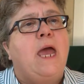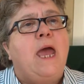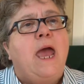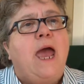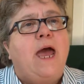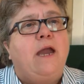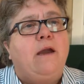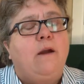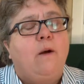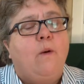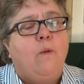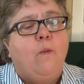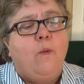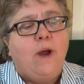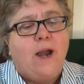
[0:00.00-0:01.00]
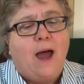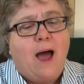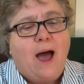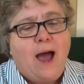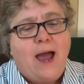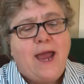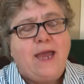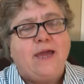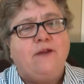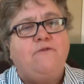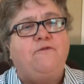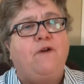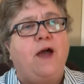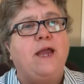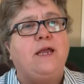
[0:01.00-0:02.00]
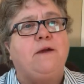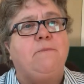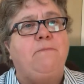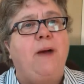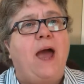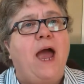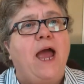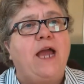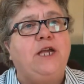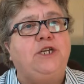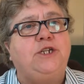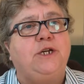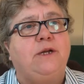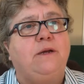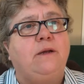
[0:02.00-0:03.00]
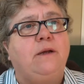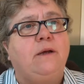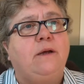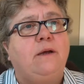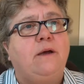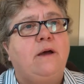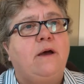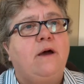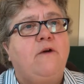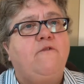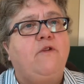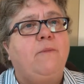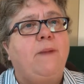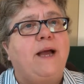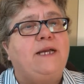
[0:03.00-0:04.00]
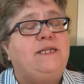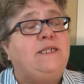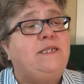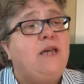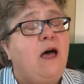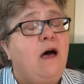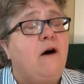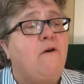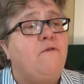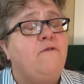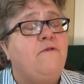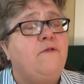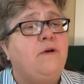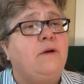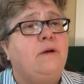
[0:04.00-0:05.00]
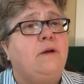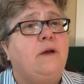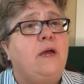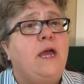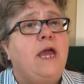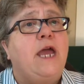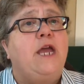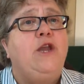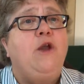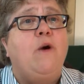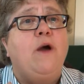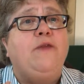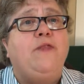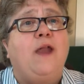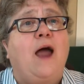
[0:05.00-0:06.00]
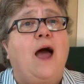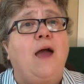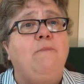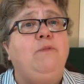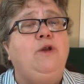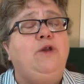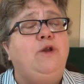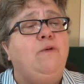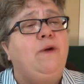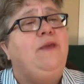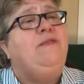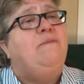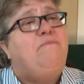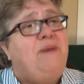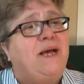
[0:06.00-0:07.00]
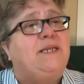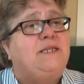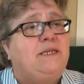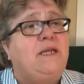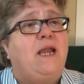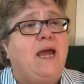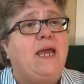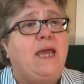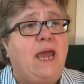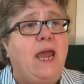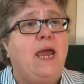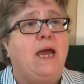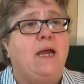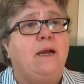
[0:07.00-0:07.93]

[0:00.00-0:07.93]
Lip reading: And when I can find compassion for myself in knowing that I'm doing the best that I can,